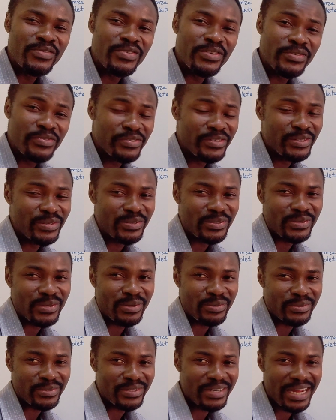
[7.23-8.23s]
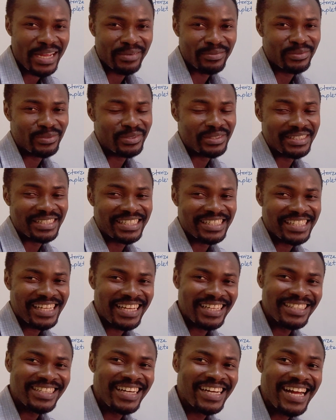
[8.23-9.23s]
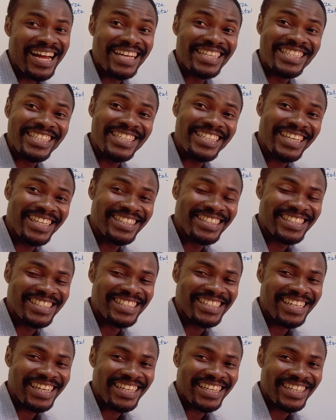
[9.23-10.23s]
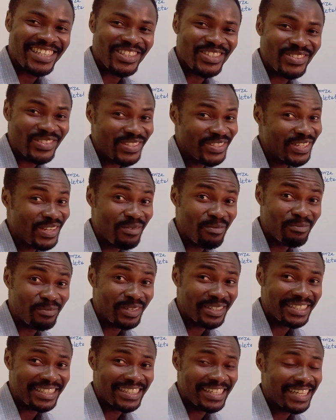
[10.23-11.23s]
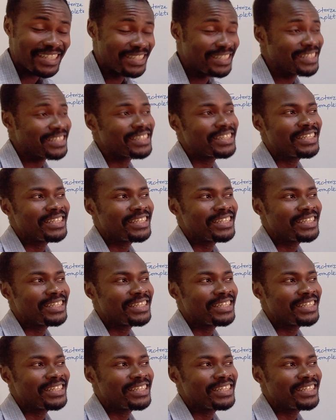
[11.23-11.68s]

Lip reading: Feel free to subscribe to this channel and share the channel to somebody that